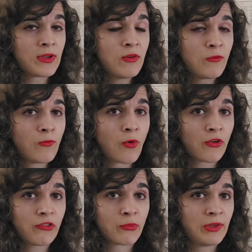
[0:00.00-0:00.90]

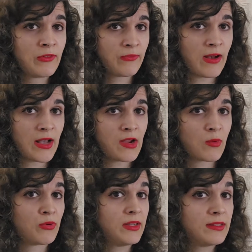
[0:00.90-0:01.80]
reinforce or reify
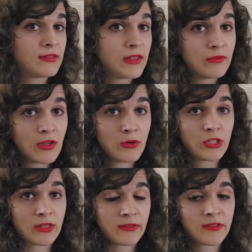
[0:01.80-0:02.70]
our preconceived
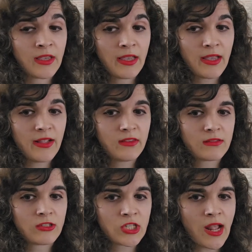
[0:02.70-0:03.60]
notions.
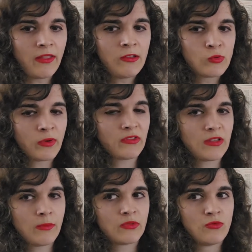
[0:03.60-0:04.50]
It's to challenge what
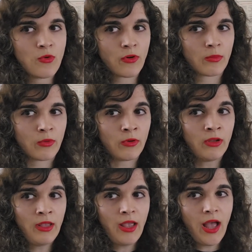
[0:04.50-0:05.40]
seems
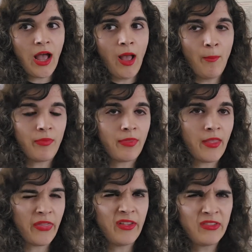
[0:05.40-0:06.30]
normal,
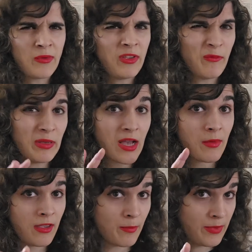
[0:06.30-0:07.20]
the things that we've
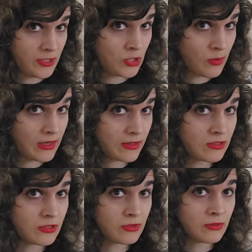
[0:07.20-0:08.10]
become
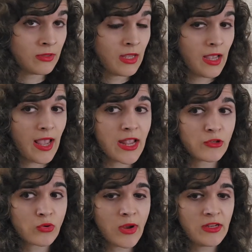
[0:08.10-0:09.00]
habituated to,
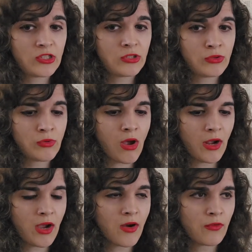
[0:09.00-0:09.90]
and trying to
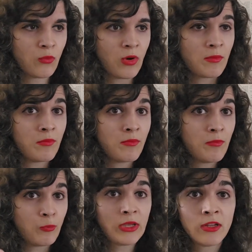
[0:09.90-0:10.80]
uncover what
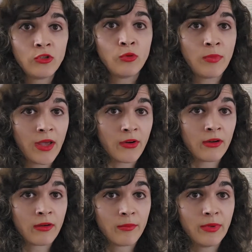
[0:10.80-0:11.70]
we can do
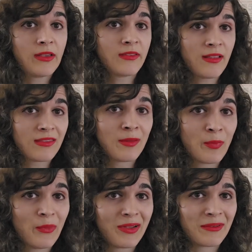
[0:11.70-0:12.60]
better. Because that's
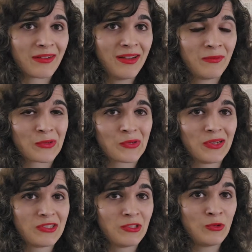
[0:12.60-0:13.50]
the point, right? We're
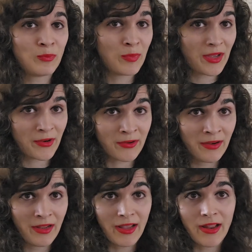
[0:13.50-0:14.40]
trying to do
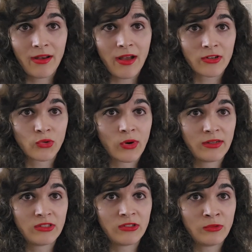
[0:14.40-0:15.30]
better and not
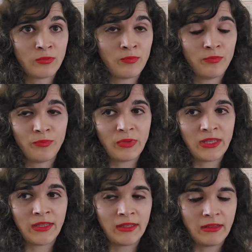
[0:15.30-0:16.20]
trying to
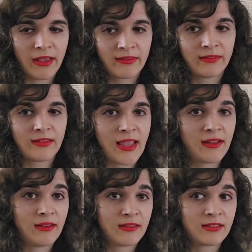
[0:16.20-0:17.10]
be a
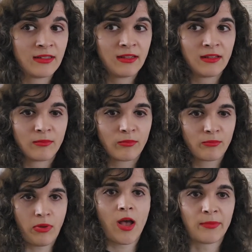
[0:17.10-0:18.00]
stagnant
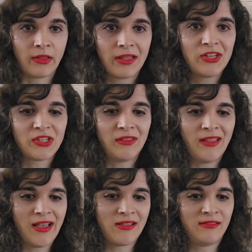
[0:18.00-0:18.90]

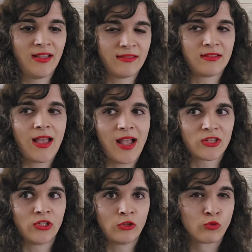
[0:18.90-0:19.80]
population that doesn't
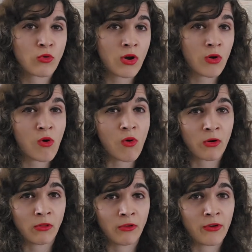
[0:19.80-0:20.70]
actually grow
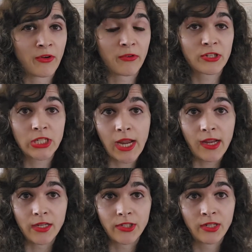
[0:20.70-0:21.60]
or learn or
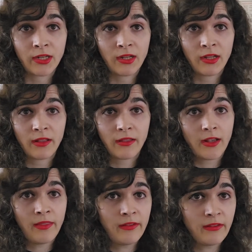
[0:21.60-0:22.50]
change.
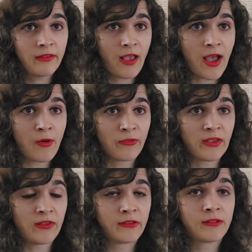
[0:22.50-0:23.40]
And this is how
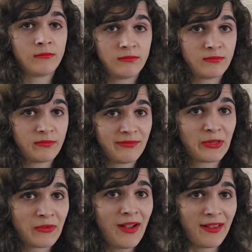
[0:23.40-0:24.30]
things
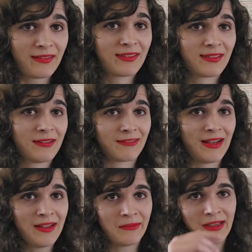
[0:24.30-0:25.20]
progress,
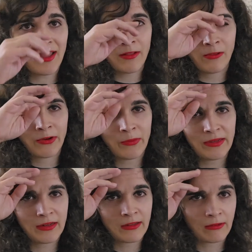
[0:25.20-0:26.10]
right? We got to learn,
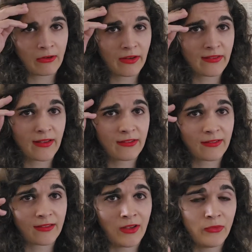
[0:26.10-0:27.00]
we got to criticize
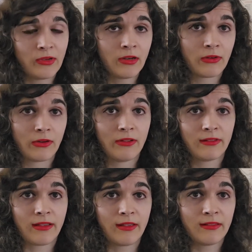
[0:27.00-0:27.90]
ourselves, we got to
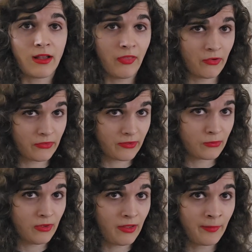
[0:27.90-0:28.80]
criticize others
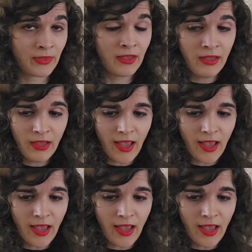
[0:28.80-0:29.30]
as well.